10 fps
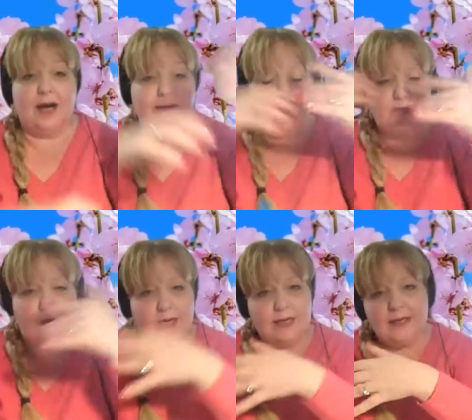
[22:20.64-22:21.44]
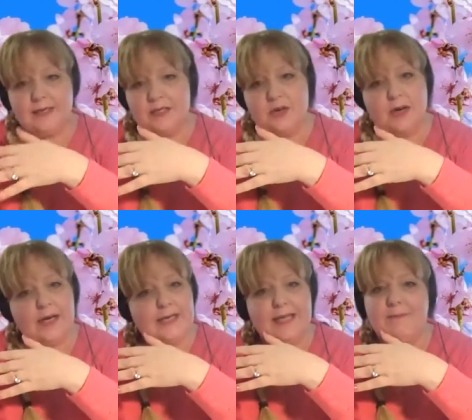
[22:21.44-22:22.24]
I trying is trying
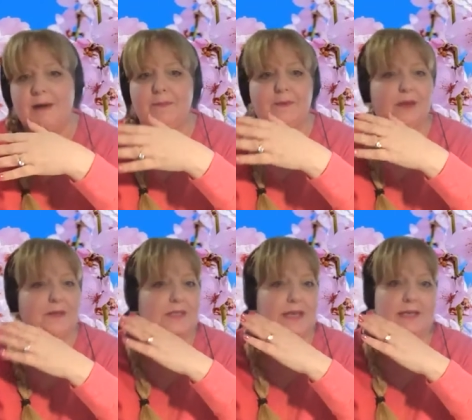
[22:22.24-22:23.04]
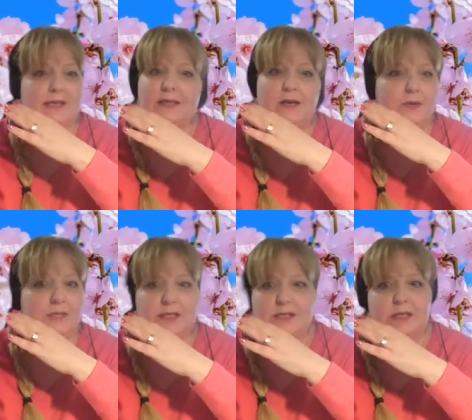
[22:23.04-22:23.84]
to keep mm-hmm. up with all this SEO
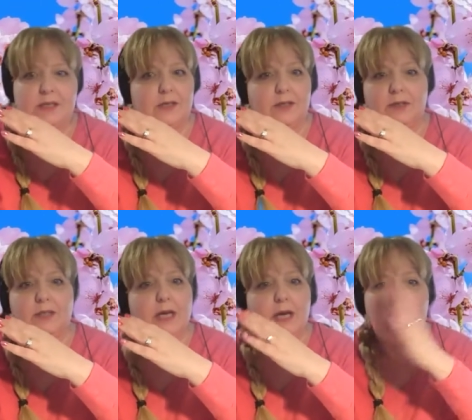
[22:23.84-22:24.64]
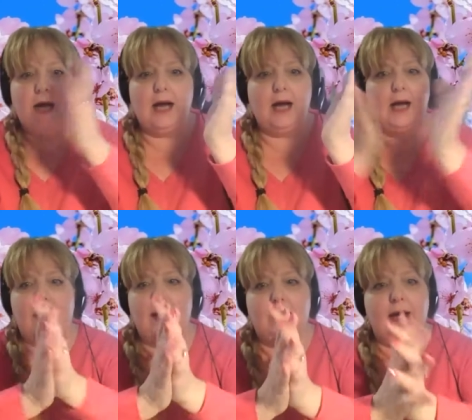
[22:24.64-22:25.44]
is hysterical. Uh,
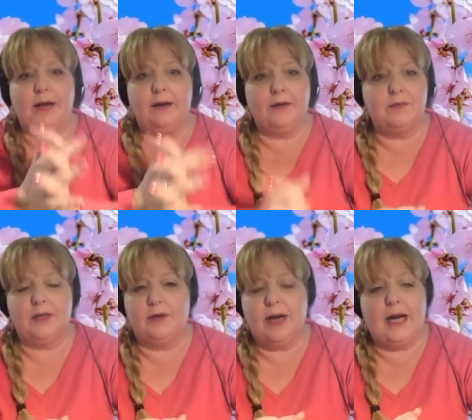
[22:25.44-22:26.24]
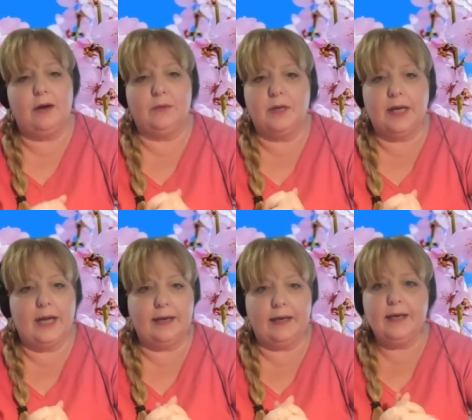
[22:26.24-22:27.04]
I don't even know how.
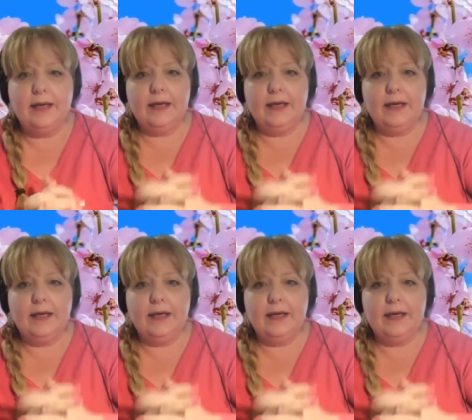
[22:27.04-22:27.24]
And